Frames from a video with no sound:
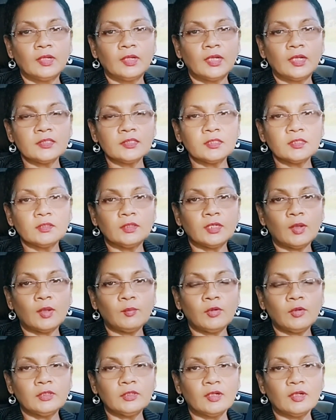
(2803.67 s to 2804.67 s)
a certain
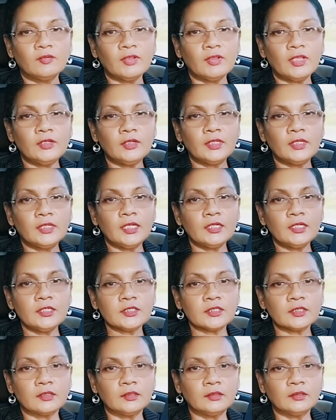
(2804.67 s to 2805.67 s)
amount of
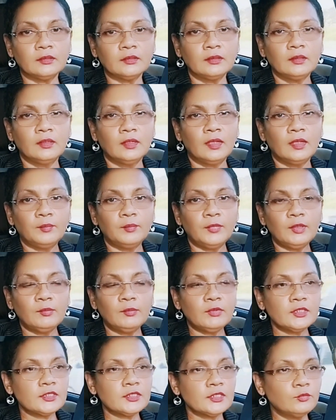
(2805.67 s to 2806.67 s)
education.
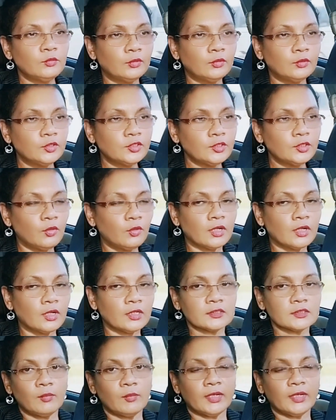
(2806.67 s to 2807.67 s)
Maybe she she
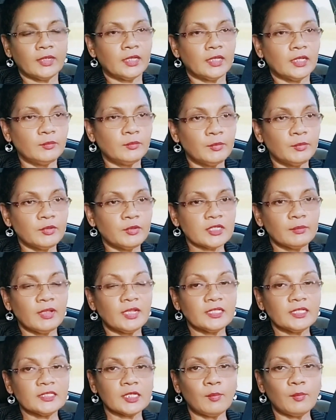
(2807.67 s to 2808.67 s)
wants somebody, maybe she
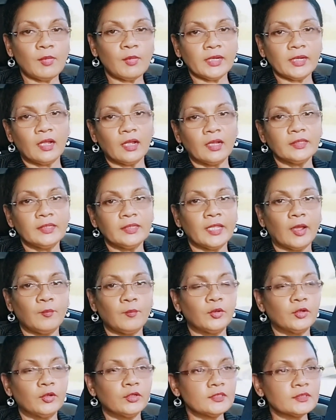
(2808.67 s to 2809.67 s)
met somebody on
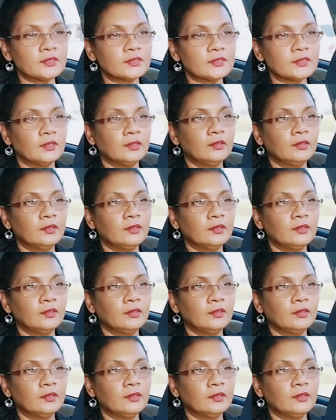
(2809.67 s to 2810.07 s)
campus